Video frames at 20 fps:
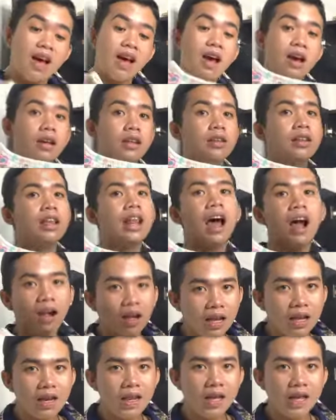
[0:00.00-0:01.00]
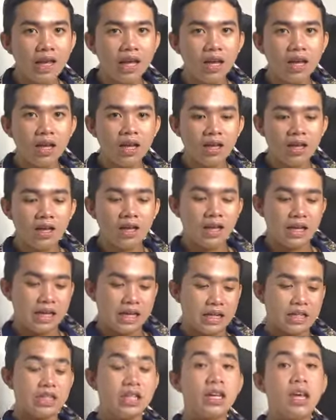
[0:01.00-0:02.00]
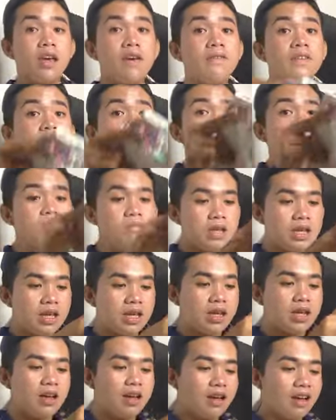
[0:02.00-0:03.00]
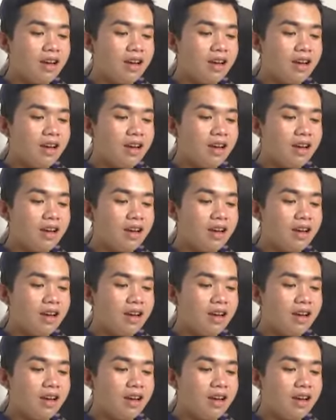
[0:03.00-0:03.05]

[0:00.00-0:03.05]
and luckily she gave it to me,